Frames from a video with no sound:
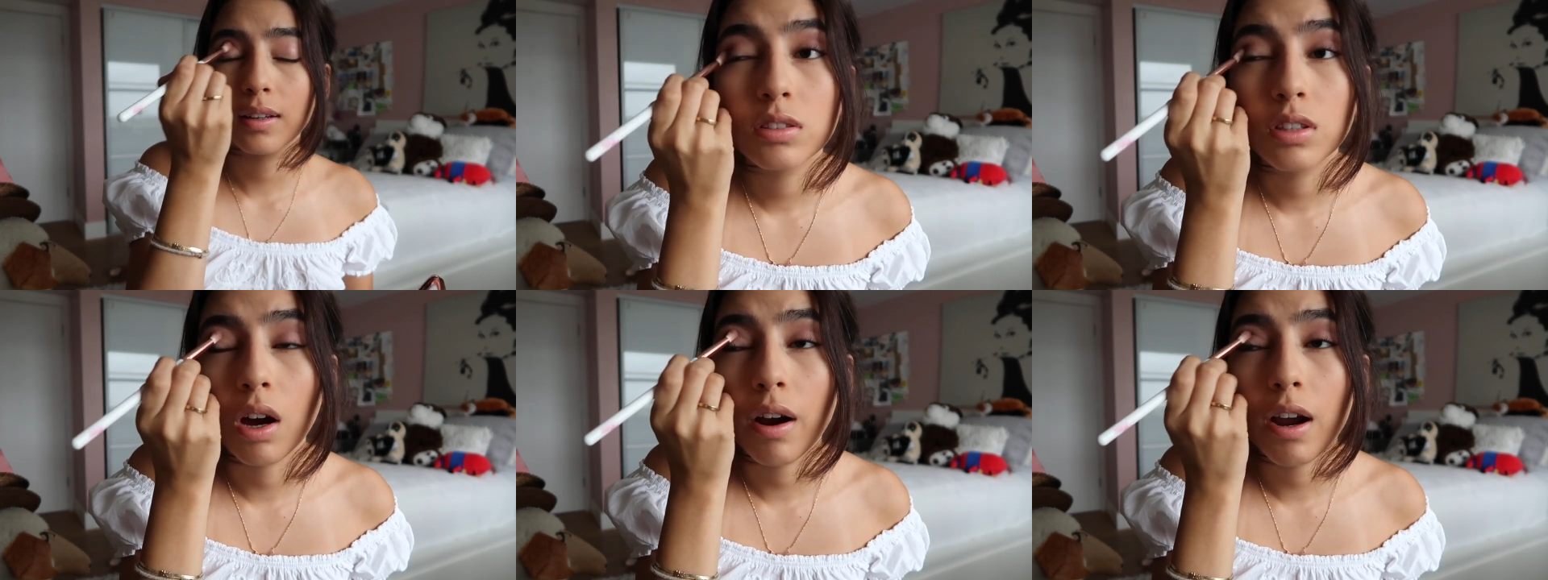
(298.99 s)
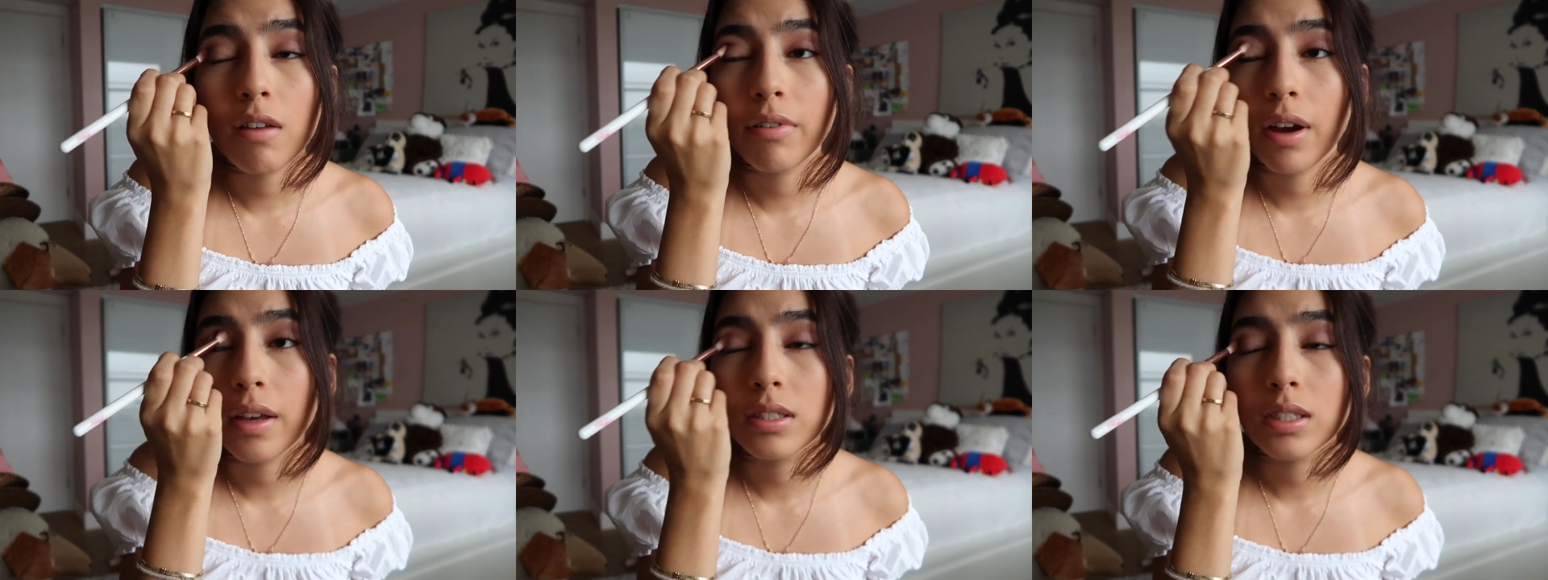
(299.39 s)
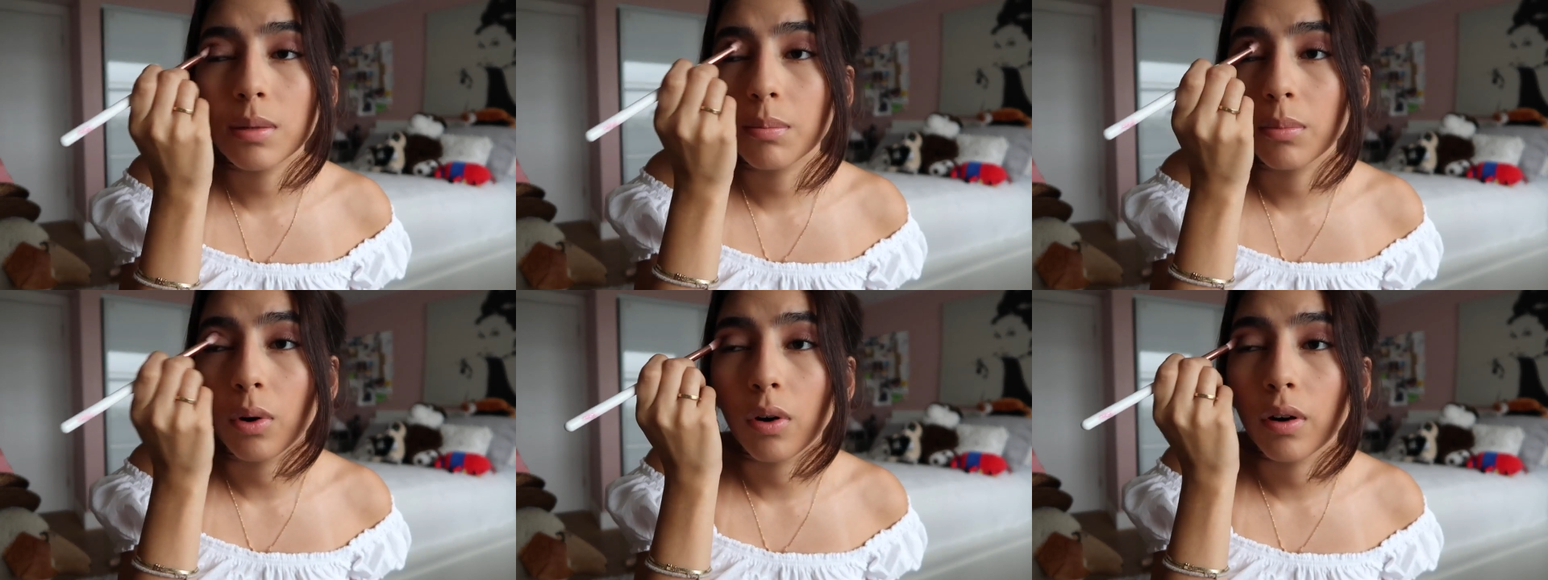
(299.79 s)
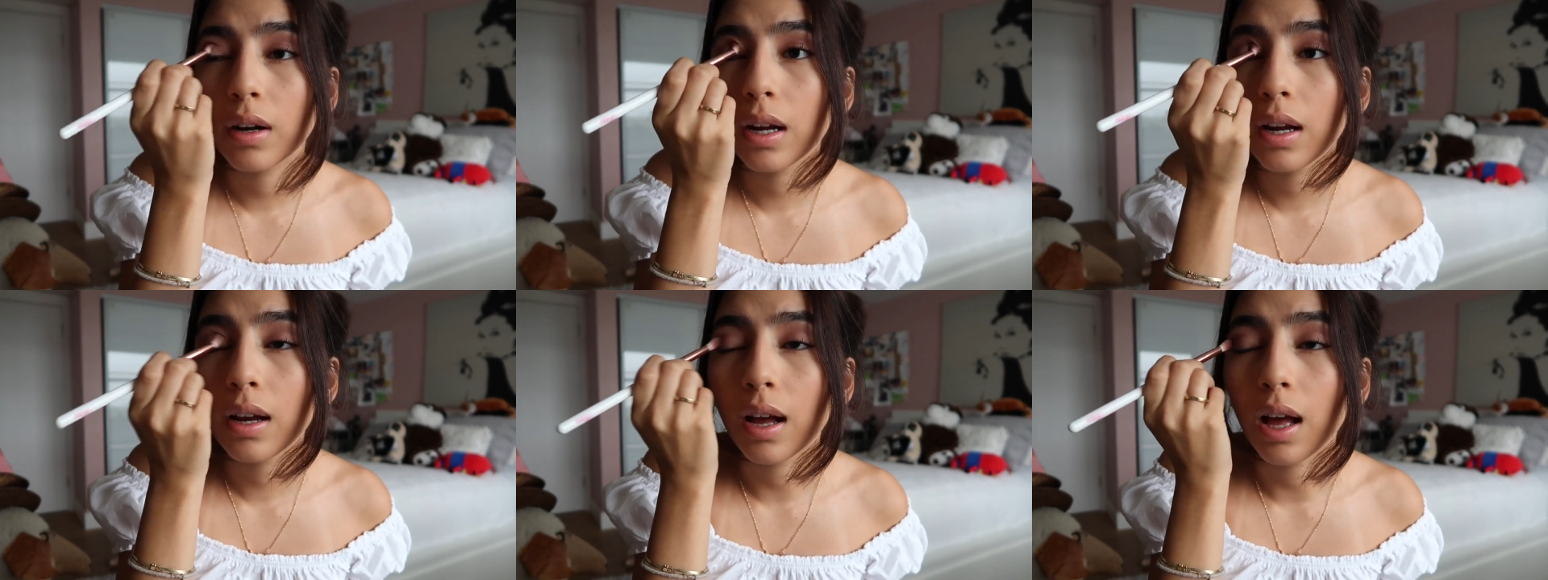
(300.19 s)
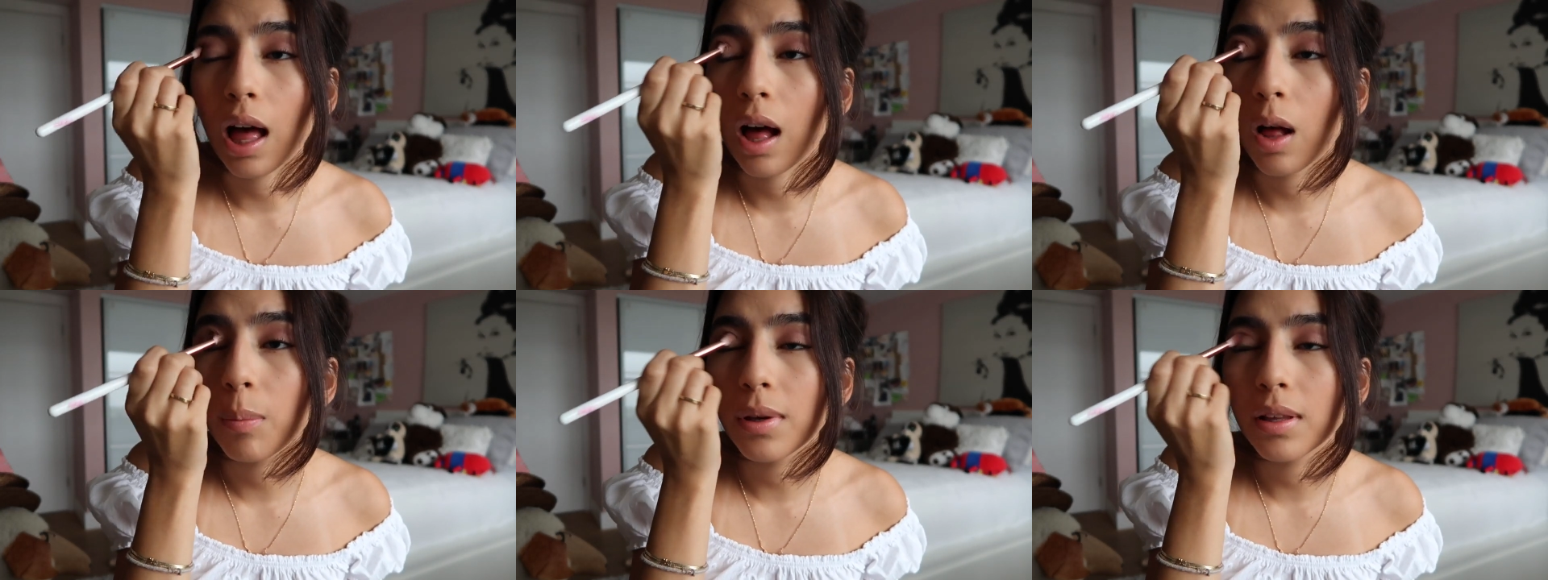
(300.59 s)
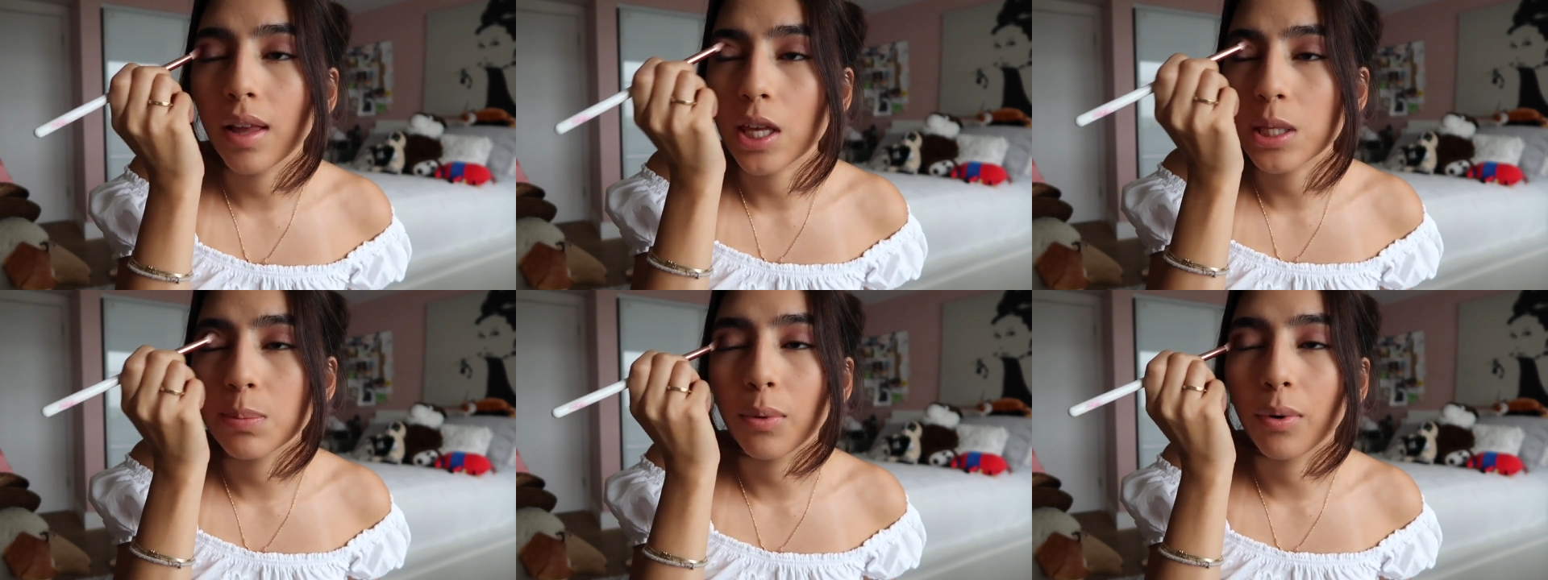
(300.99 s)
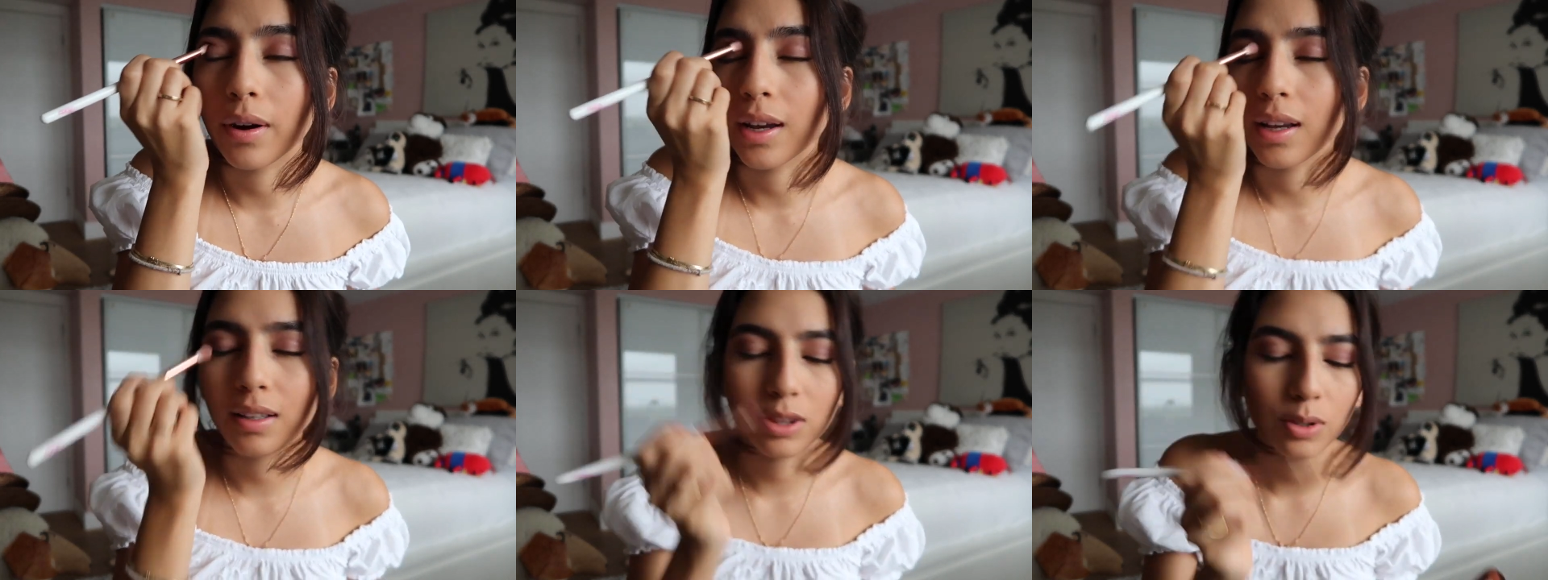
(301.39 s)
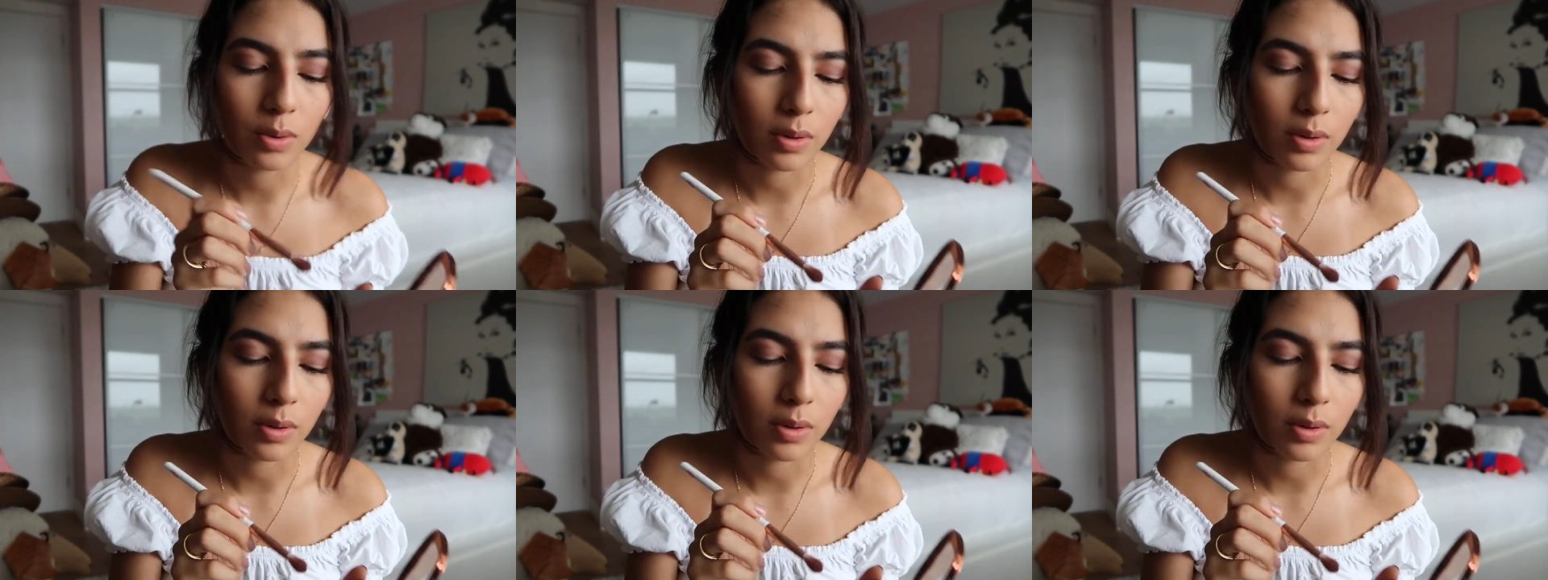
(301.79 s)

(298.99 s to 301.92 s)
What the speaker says: Sorry if I seem boring. I'll be less boring